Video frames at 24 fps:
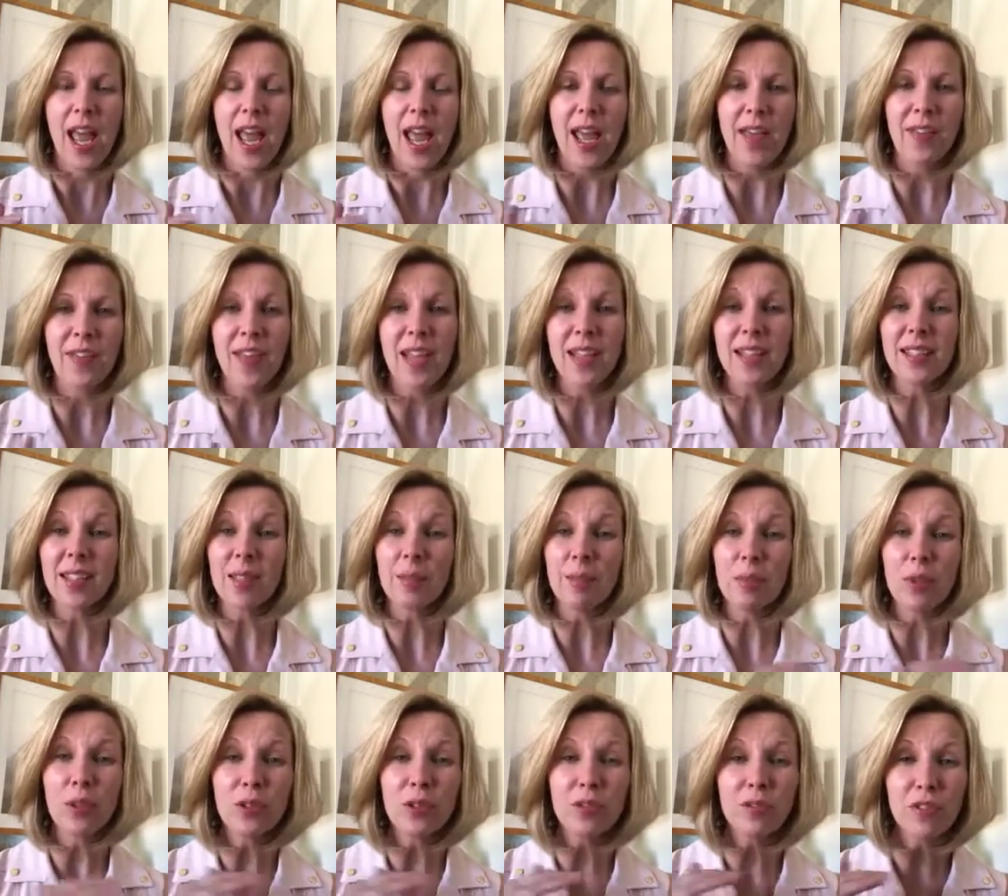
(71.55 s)
and that's a
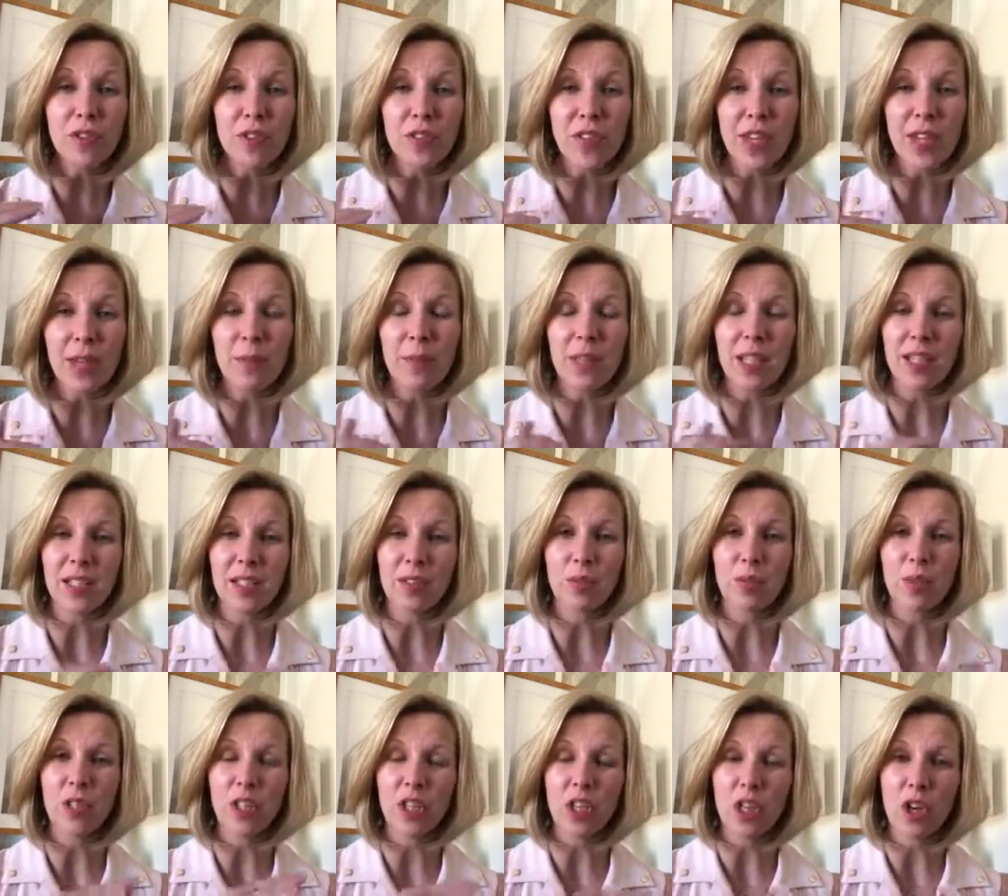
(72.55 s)
beautiful thing because
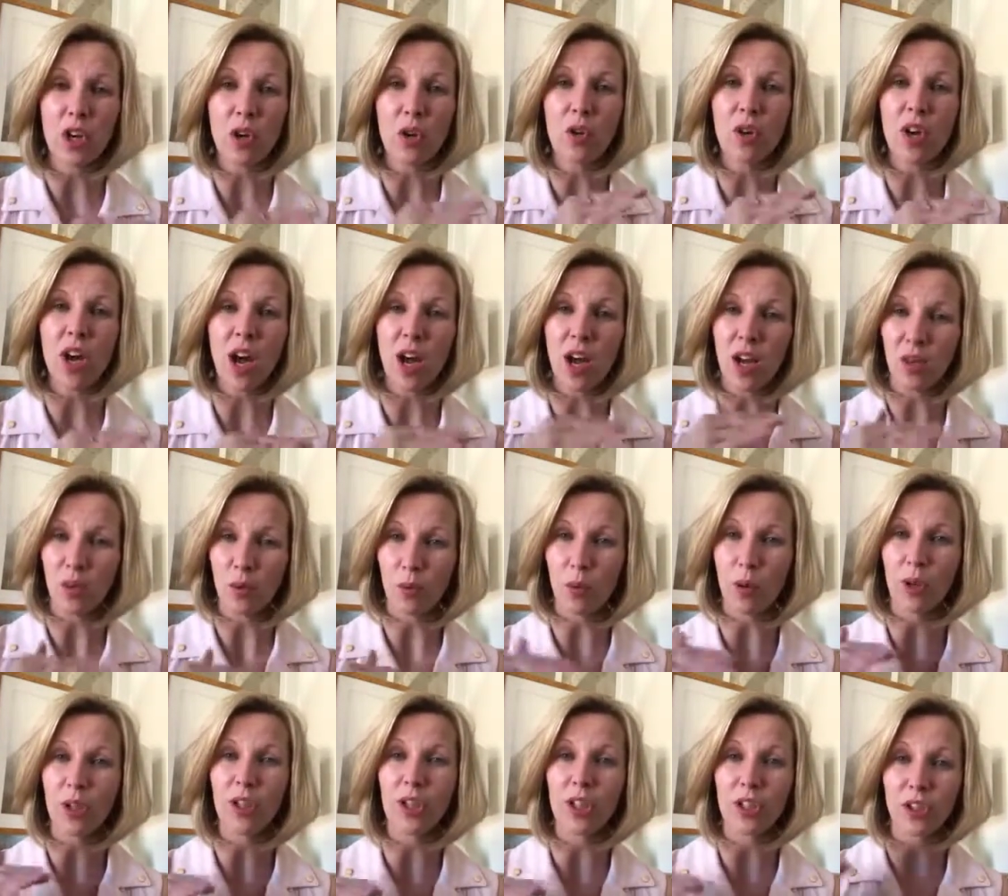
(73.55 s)
we know god
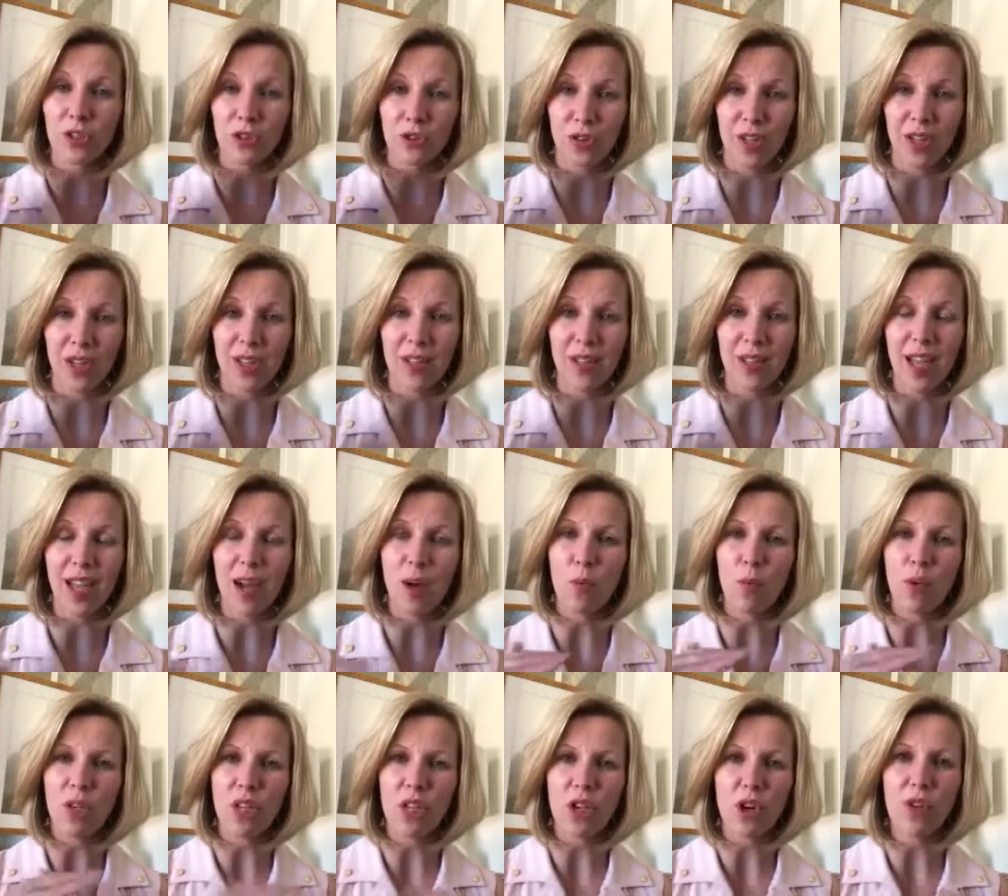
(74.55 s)
orchestrated that
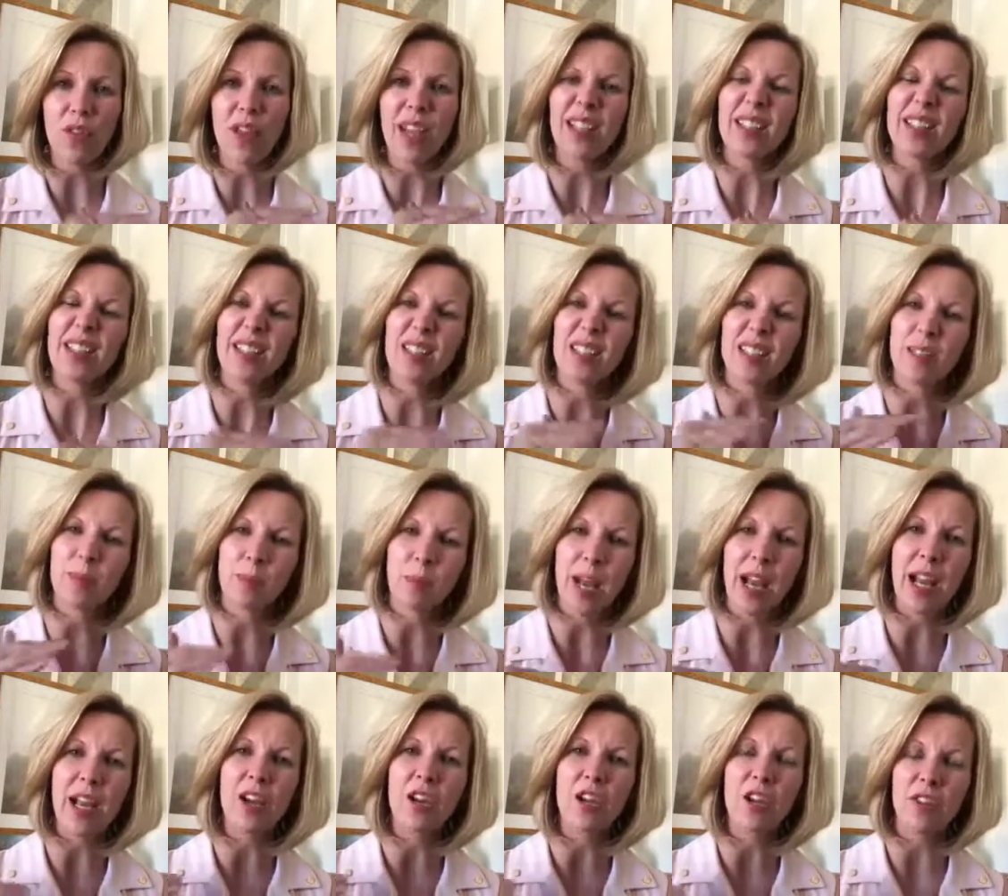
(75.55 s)
we know that's
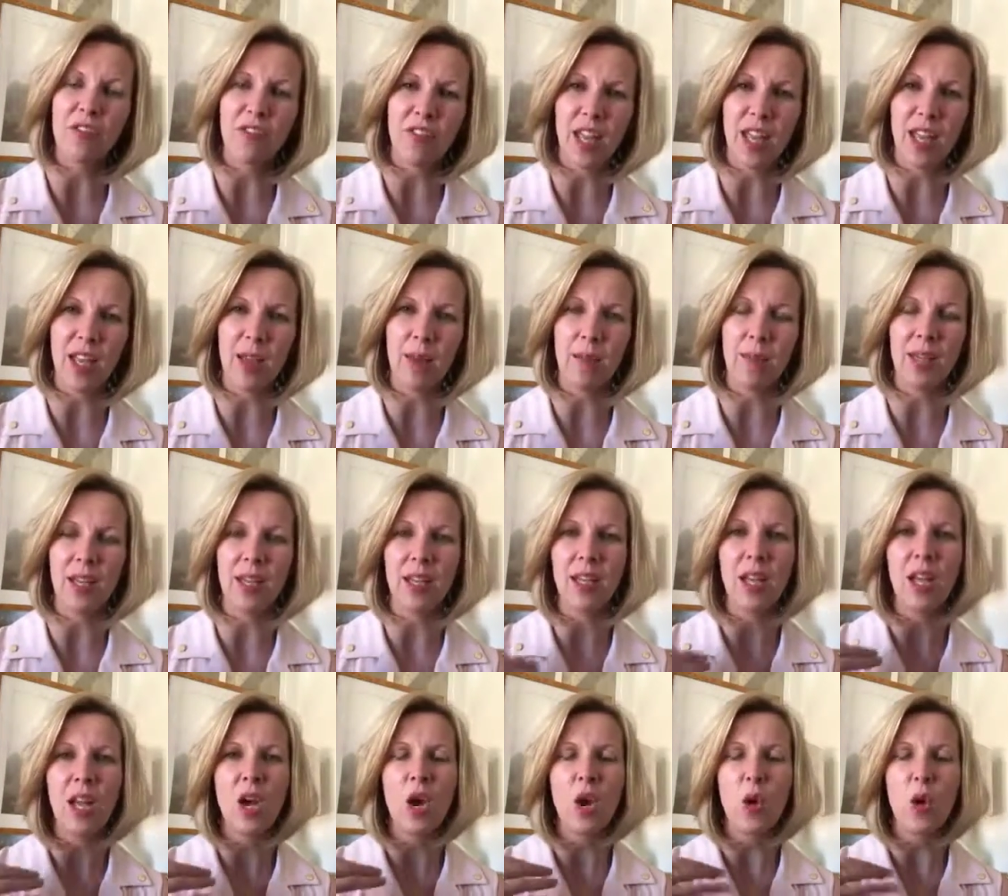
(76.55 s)
inspired of him that